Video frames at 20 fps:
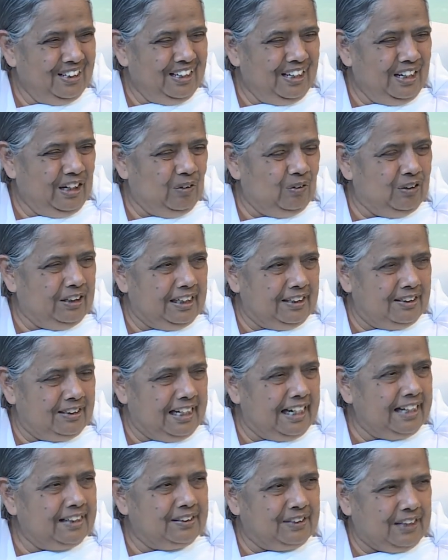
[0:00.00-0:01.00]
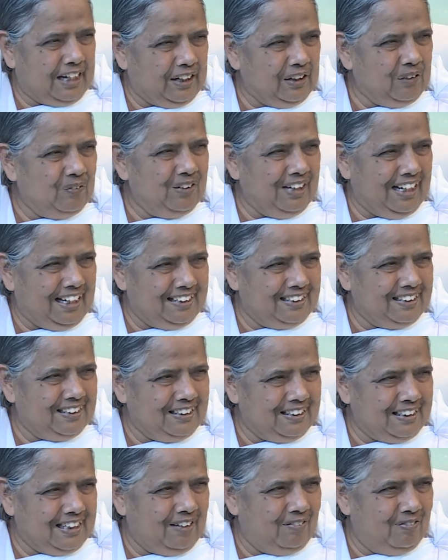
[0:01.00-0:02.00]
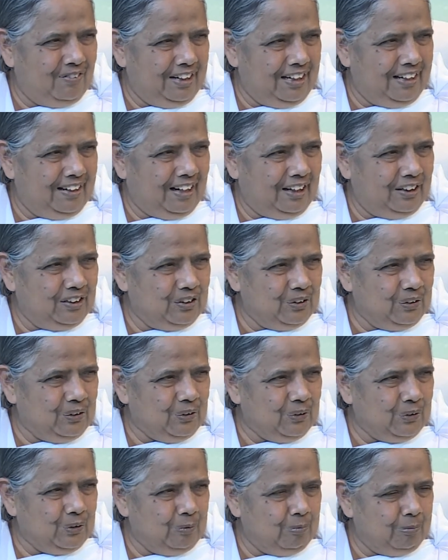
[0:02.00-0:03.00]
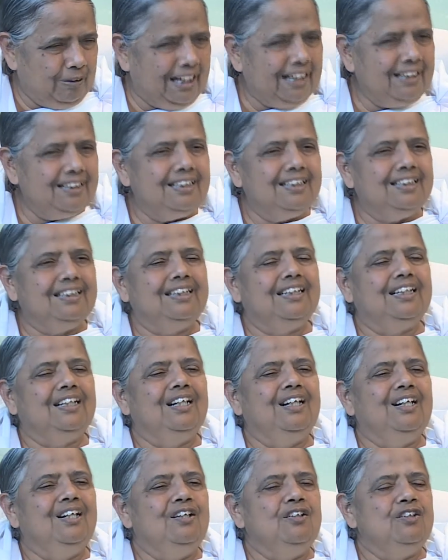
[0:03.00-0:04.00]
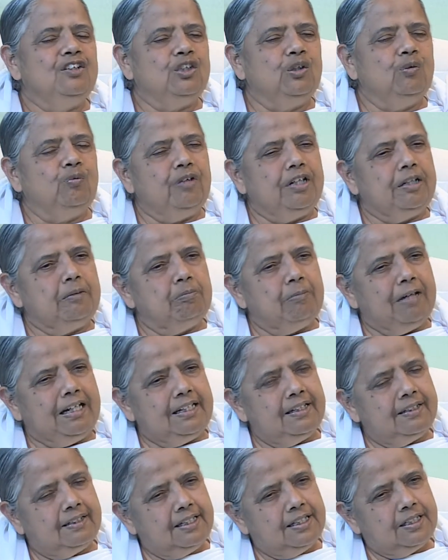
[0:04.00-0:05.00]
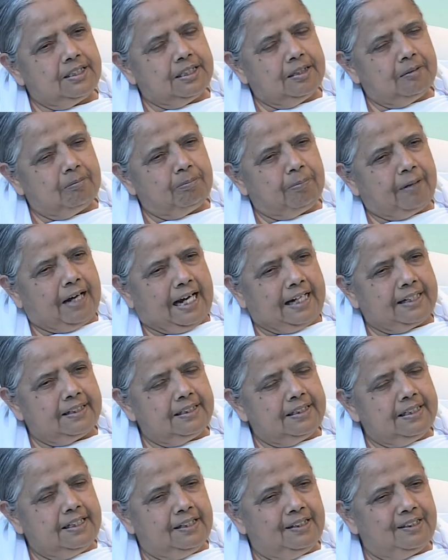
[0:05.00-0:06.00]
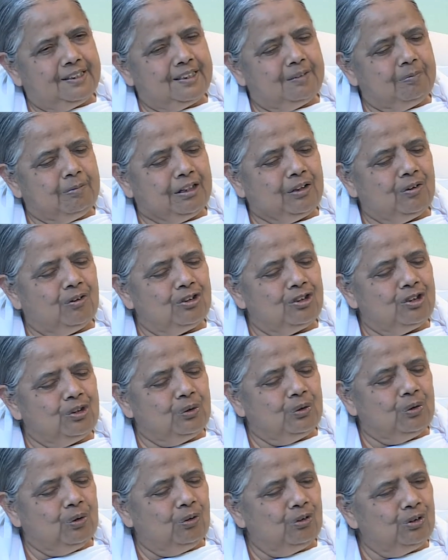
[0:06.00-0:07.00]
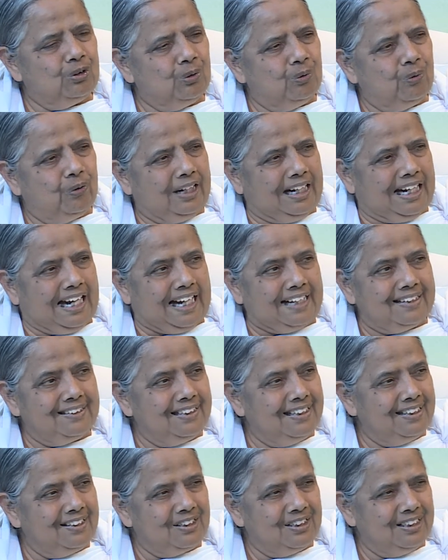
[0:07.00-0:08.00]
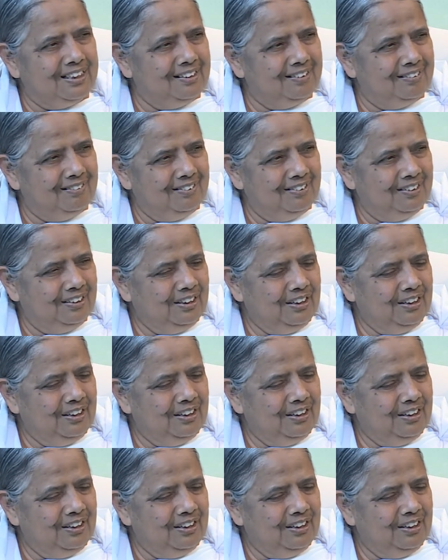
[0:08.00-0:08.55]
They take tranquilizers every night to go to bed. So with meditation practice, because you go through relaxation,